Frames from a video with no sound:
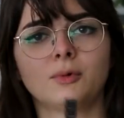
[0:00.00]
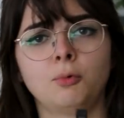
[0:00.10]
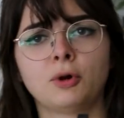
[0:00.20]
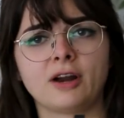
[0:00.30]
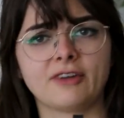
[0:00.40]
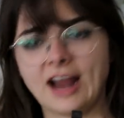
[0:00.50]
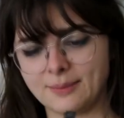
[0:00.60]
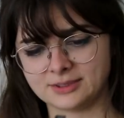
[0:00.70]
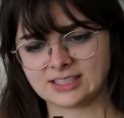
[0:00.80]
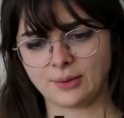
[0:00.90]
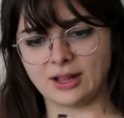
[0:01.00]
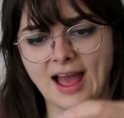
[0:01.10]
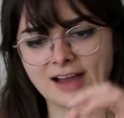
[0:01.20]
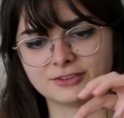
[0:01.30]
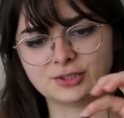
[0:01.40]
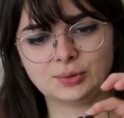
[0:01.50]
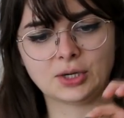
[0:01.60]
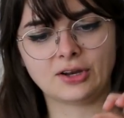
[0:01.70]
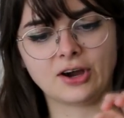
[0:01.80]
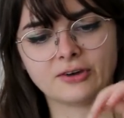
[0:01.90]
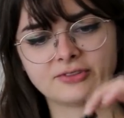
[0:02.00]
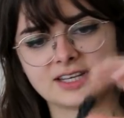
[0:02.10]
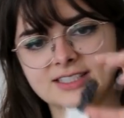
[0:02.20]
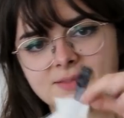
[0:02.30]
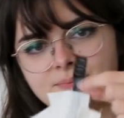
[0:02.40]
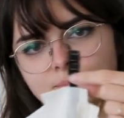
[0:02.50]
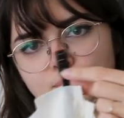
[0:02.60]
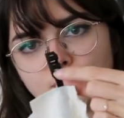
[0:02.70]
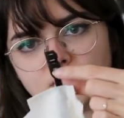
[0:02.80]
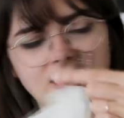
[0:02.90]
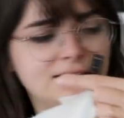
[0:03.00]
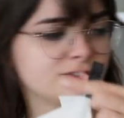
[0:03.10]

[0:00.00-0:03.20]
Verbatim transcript: whatever happens, I will have to cut off this bulky